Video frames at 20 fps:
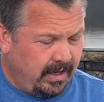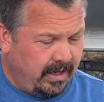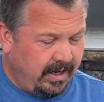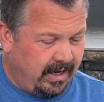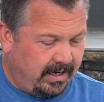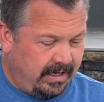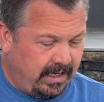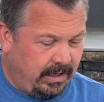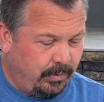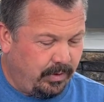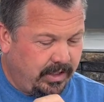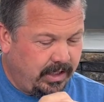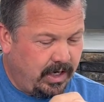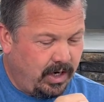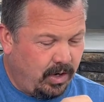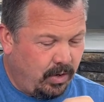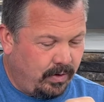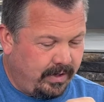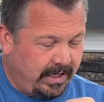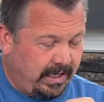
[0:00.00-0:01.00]
And he would
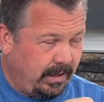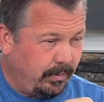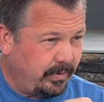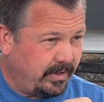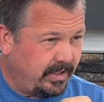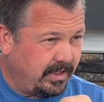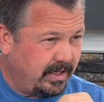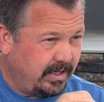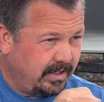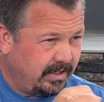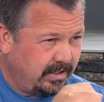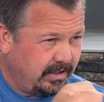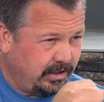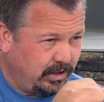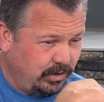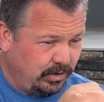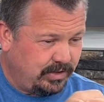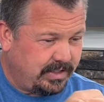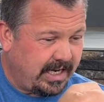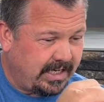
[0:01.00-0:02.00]
go and he would
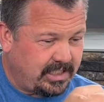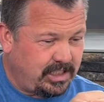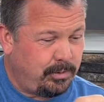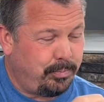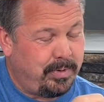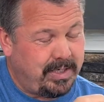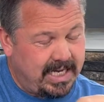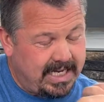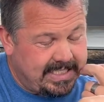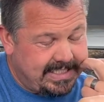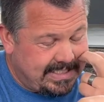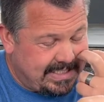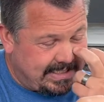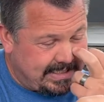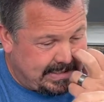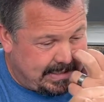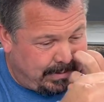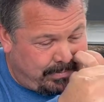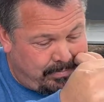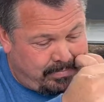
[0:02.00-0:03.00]
use that GPS
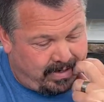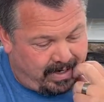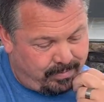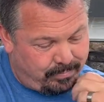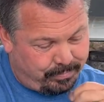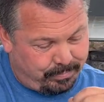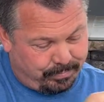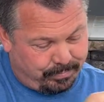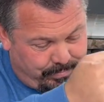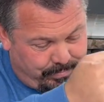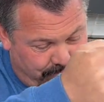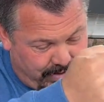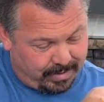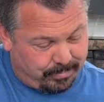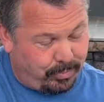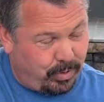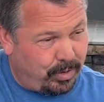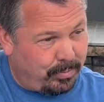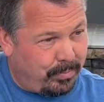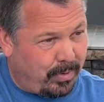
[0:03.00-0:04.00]
system and
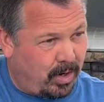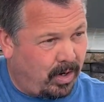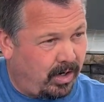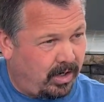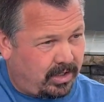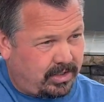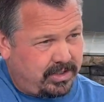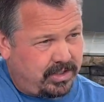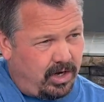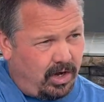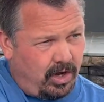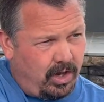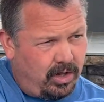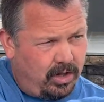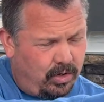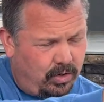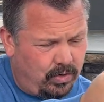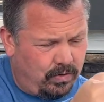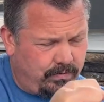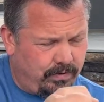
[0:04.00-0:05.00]
put marks all
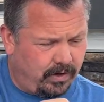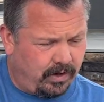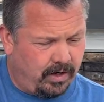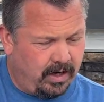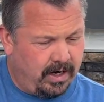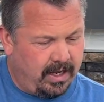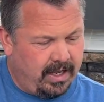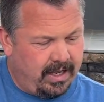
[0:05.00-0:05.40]
over,